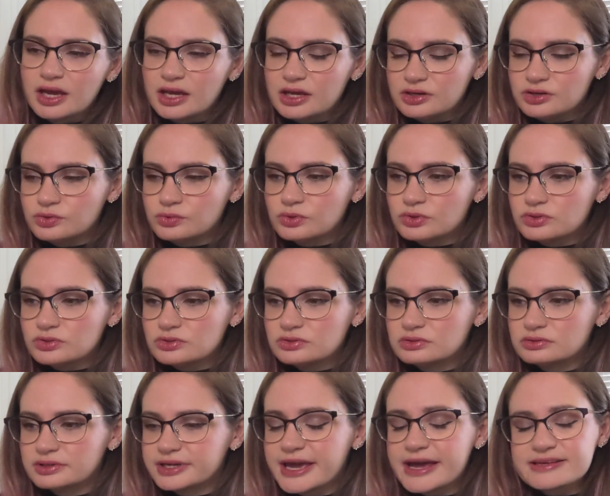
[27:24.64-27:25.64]

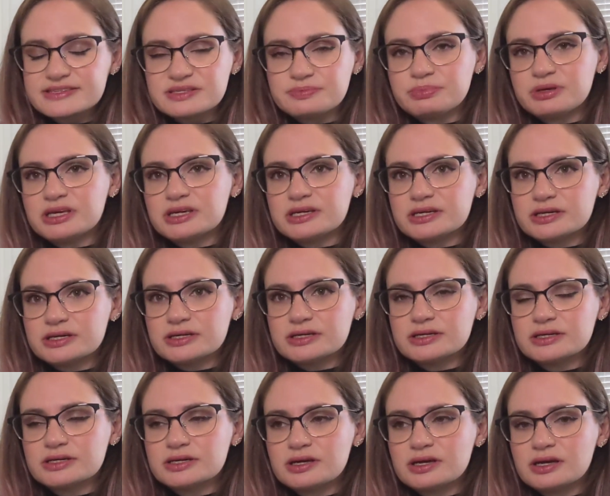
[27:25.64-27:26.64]
annual
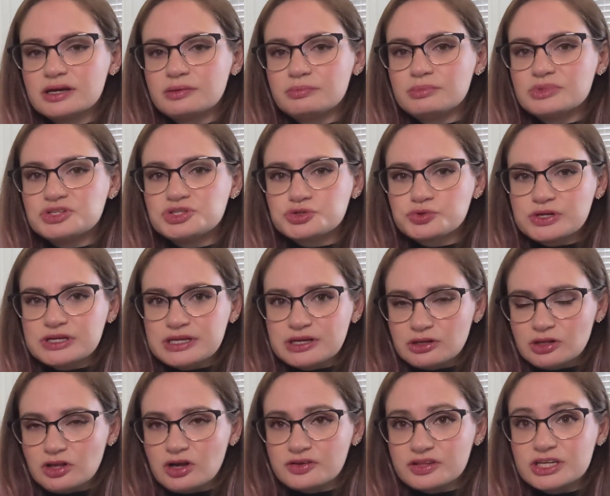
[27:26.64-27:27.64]
Casapinka mystery knit
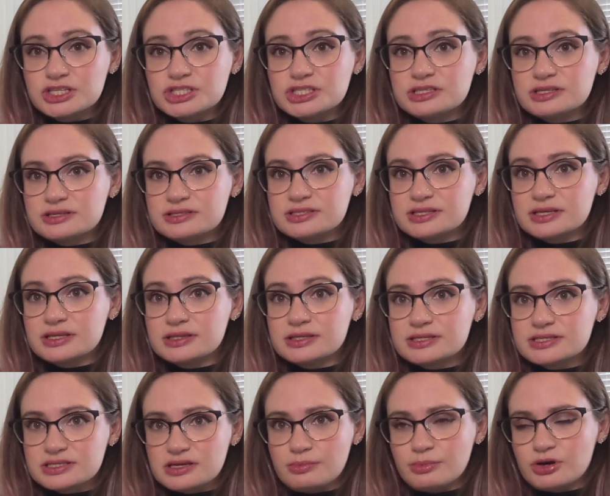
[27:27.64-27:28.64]
along that she does in
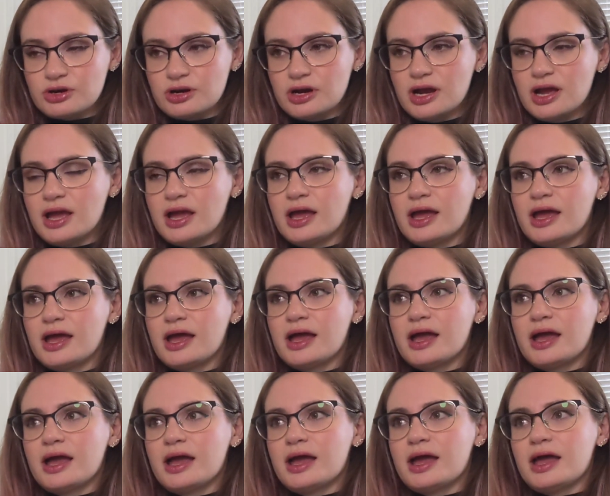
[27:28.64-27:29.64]
the summer.
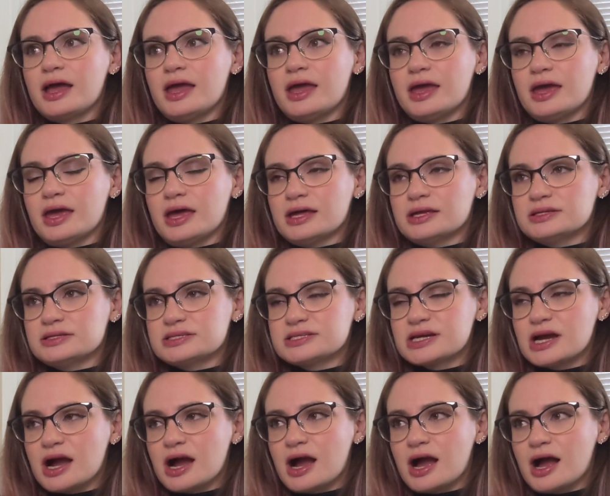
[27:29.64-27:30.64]
And
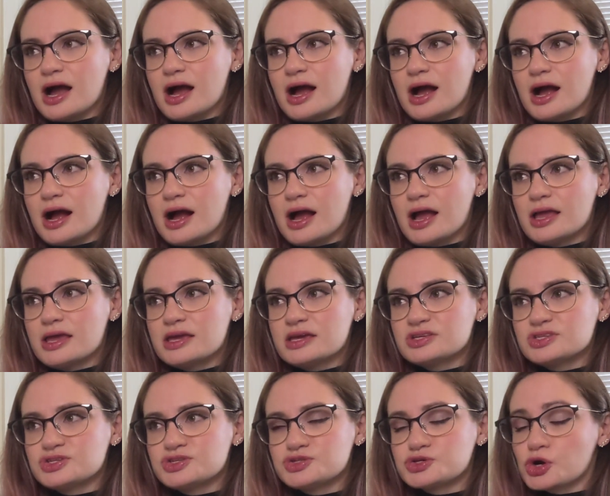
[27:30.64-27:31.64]

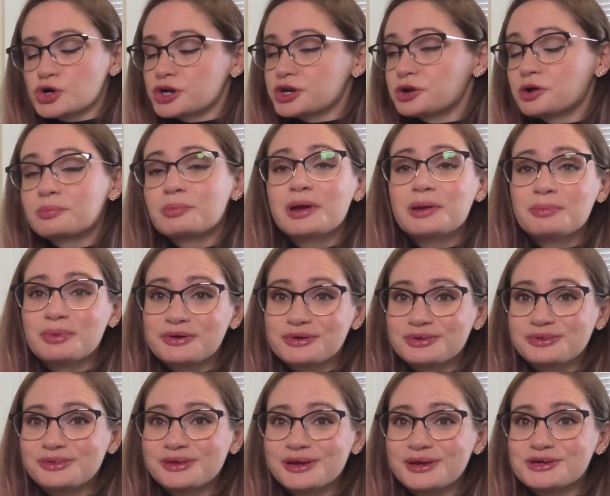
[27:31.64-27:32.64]
it started on my
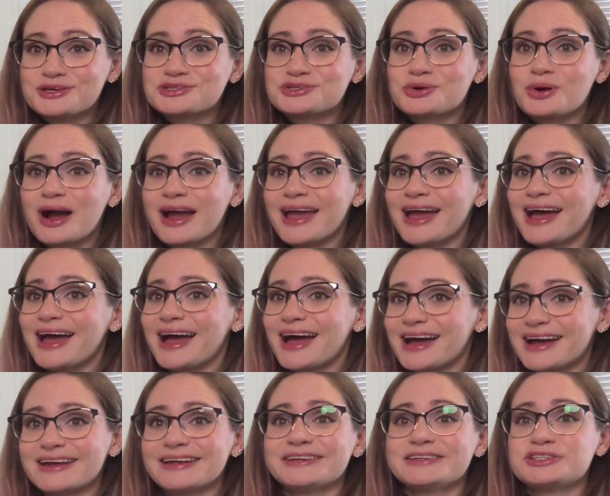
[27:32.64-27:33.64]
birthday, so I
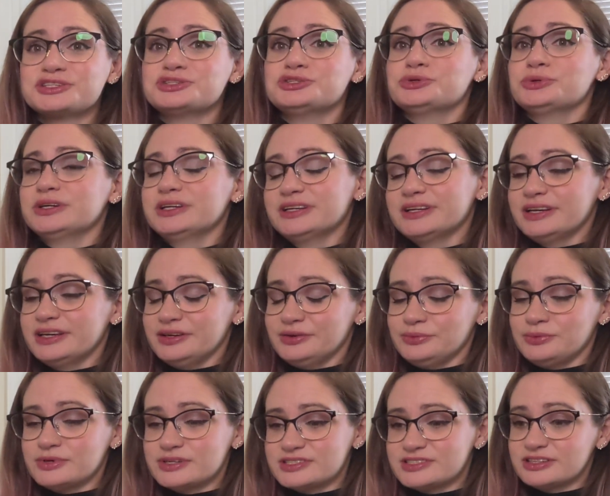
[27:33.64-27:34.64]
had to do it.
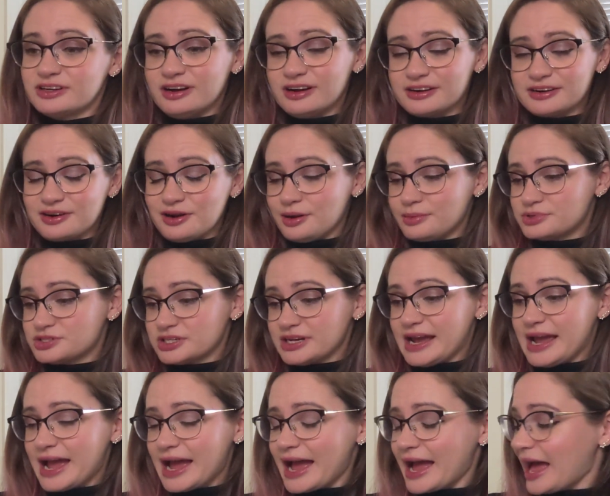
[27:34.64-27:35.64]
It was not an option.
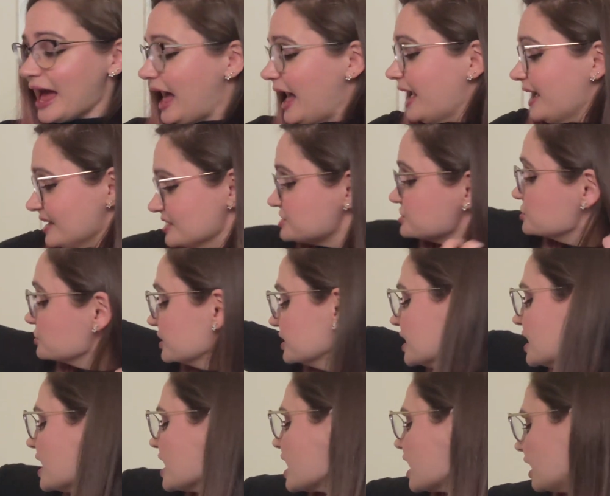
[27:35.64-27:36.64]
I had to do
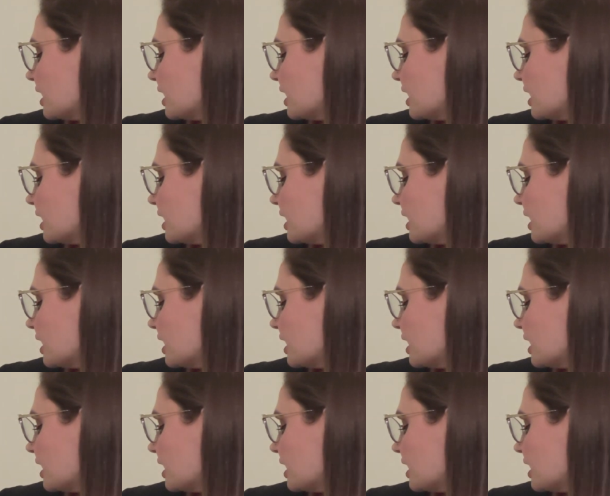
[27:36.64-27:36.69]
it.